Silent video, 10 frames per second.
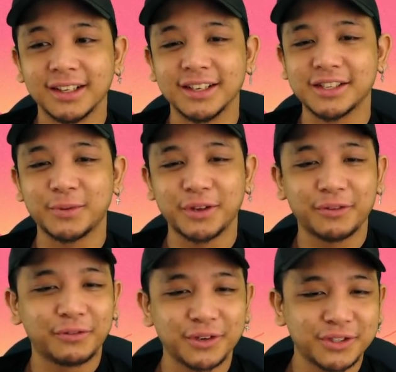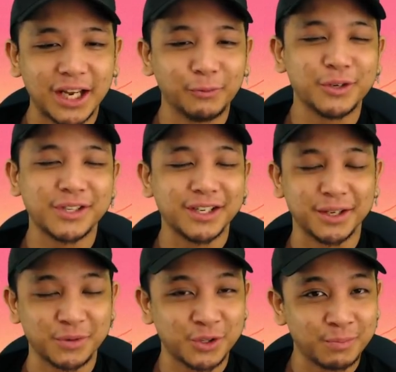This is one of the first time we've seen
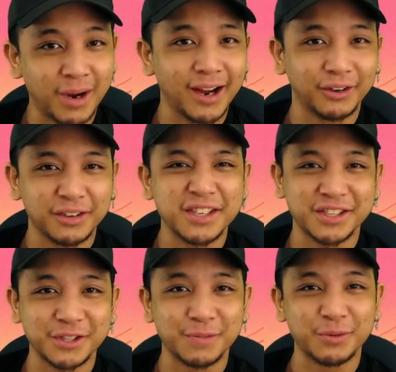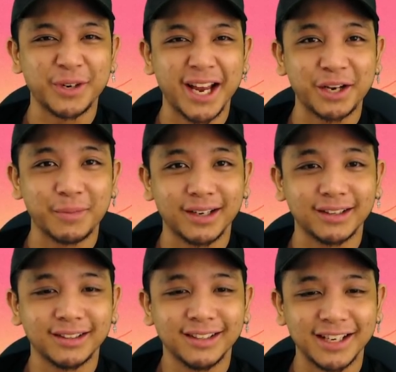him smile since he's been reanimated.